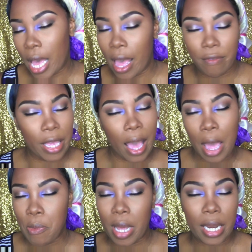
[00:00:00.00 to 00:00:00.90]
I haven't
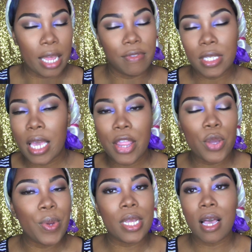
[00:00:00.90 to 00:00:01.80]
gotten my life
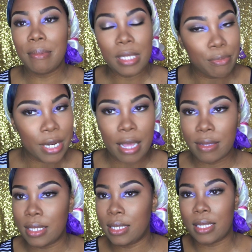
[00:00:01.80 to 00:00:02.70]
together when it comes to
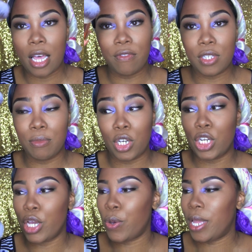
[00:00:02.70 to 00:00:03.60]
pronouncing stuff. So I'm
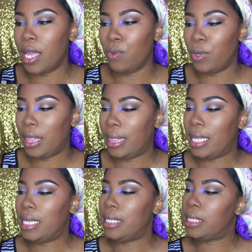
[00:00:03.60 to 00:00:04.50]
going to go in with
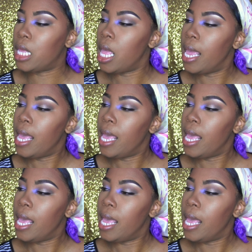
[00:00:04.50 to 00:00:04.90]
this